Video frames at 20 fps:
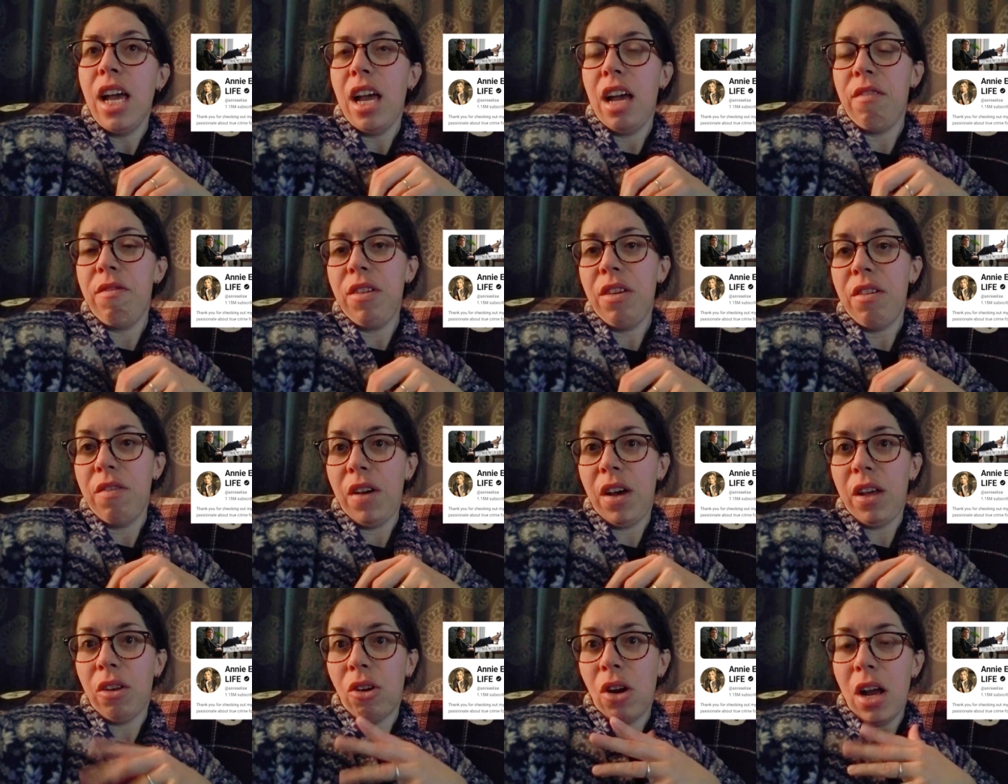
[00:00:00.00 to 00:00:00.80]
If you
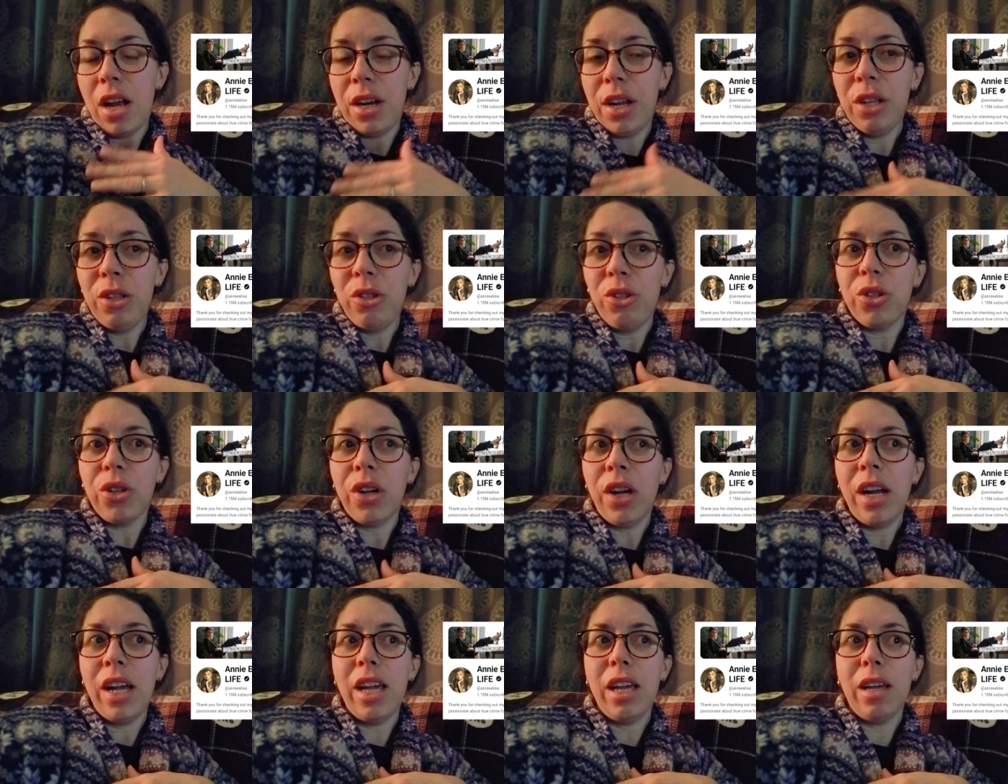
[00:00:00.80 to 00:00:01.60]
follow her on
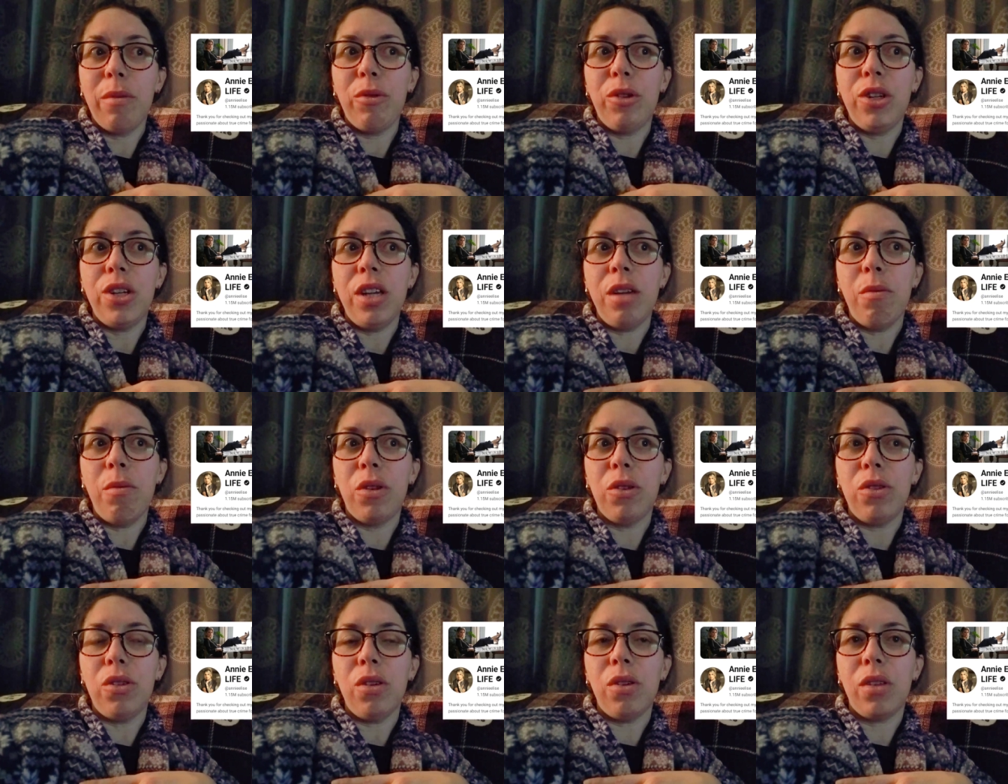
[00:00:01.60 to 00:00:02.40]
Instagram, she
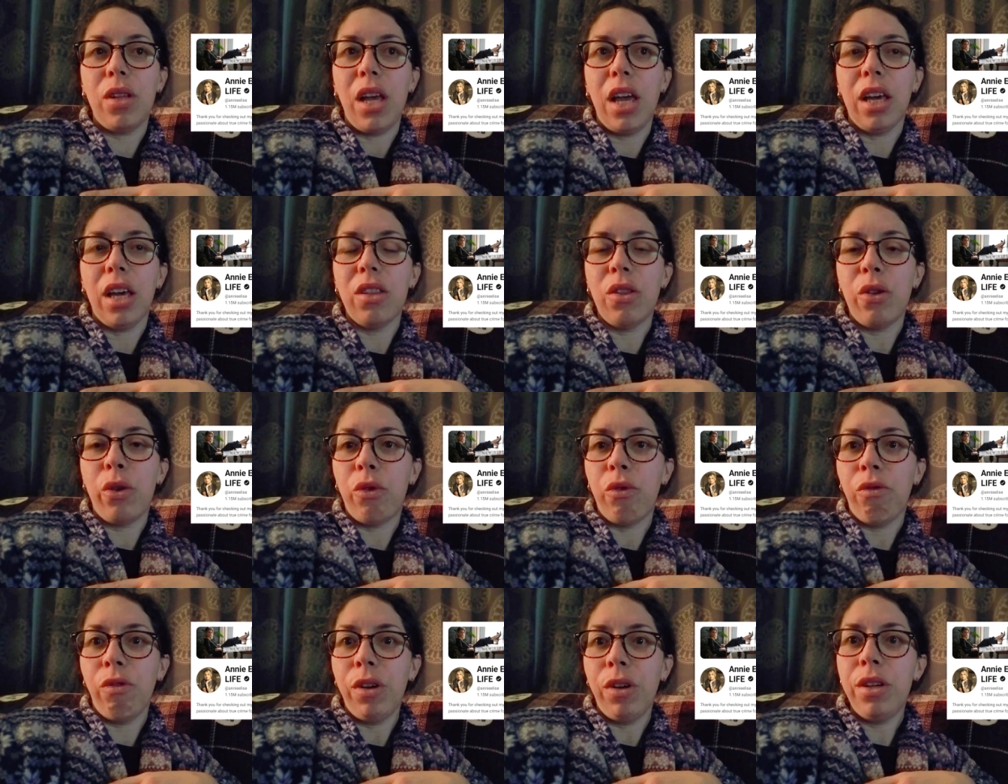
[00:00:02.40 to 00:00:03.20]
will do like
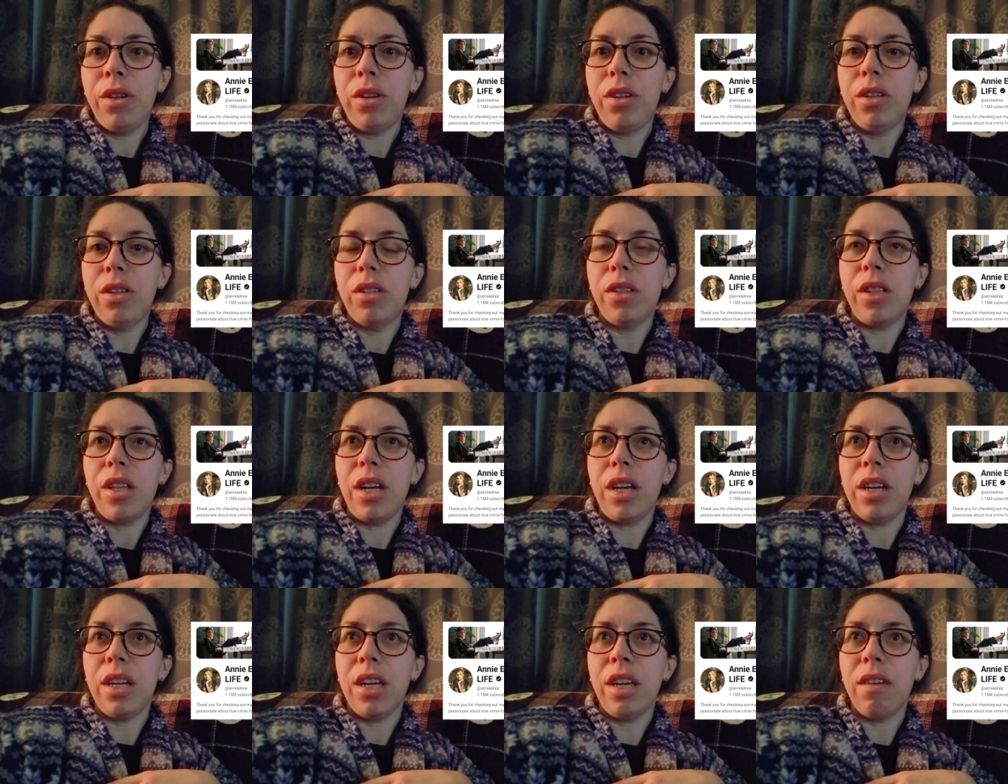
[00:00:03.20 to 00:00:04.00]
little reels
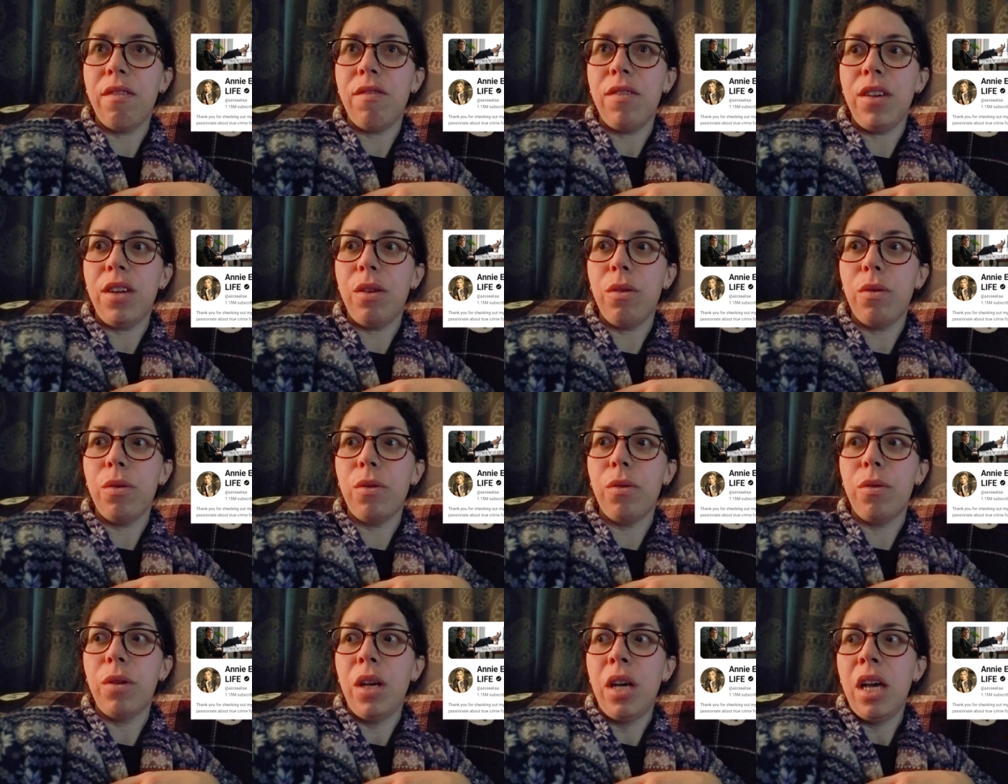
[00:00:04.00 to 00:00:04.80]
that give
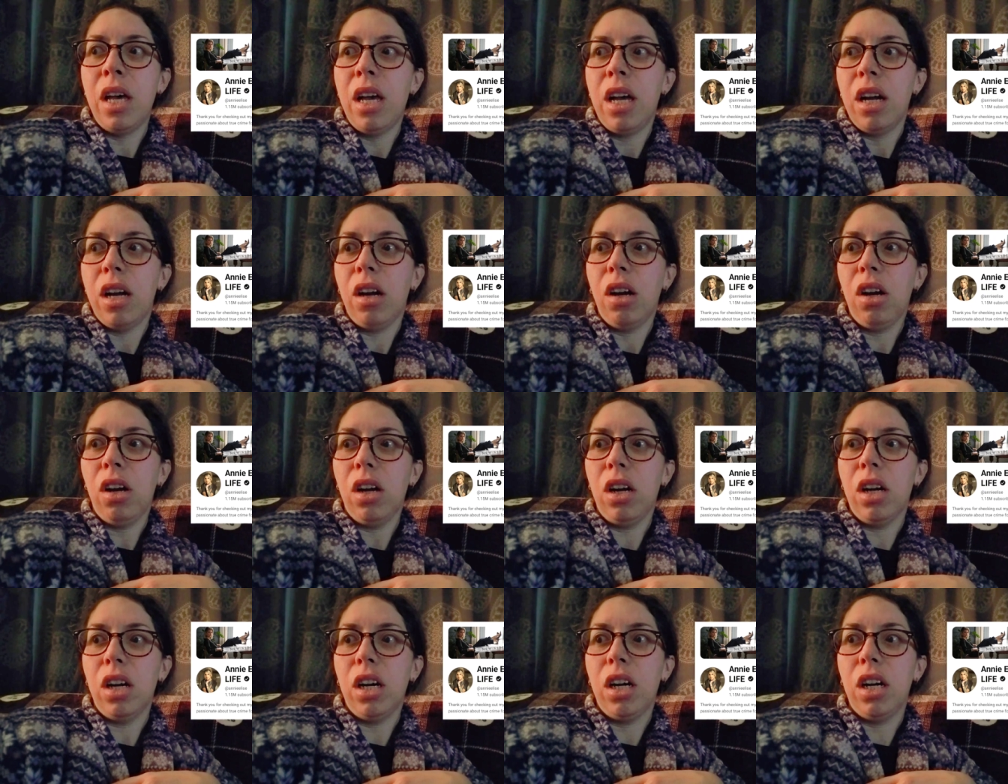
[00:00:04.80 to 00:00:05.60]
you
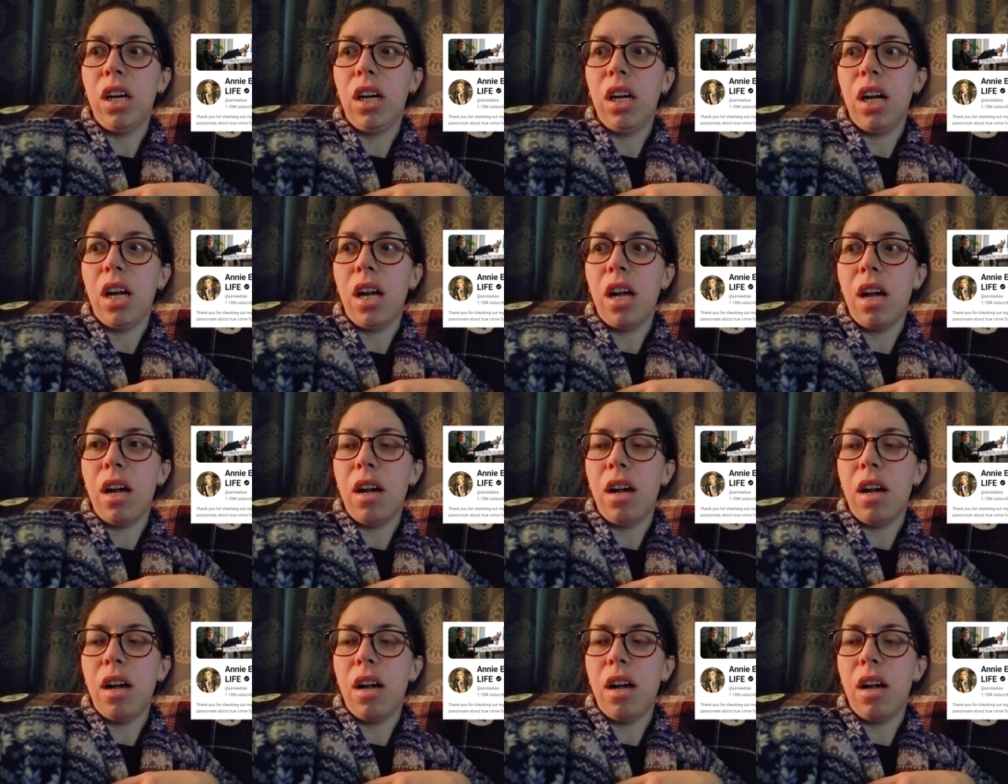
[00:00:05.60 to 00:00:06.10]
her